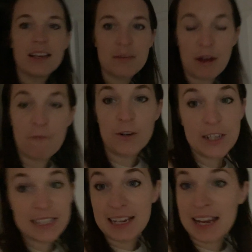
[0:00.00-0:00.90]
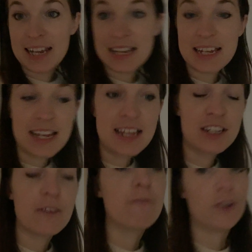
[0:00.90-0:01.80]
My first day
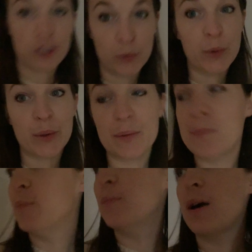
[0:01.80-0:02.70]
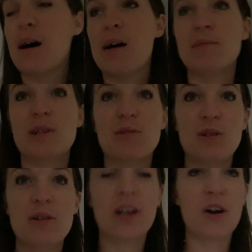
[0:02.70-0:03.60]
is virtual. Um, so
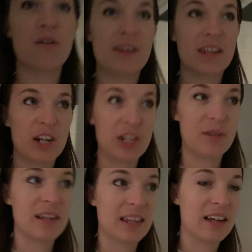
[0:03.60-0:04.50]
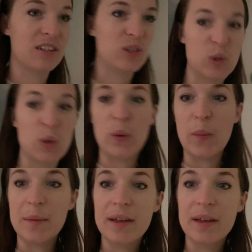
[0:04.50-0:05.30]
due to COVID, they're doing like a Zoom